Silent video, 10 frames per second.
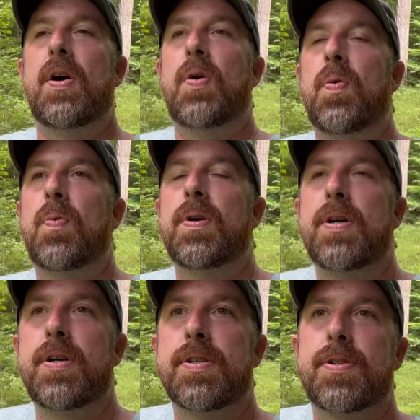
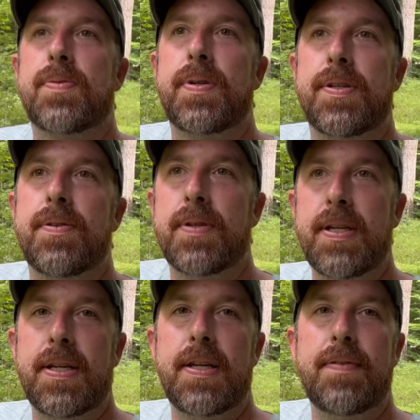was going to
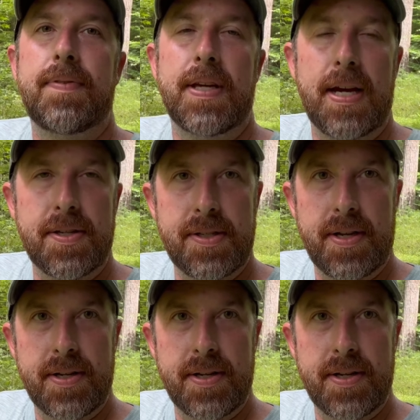leave the house down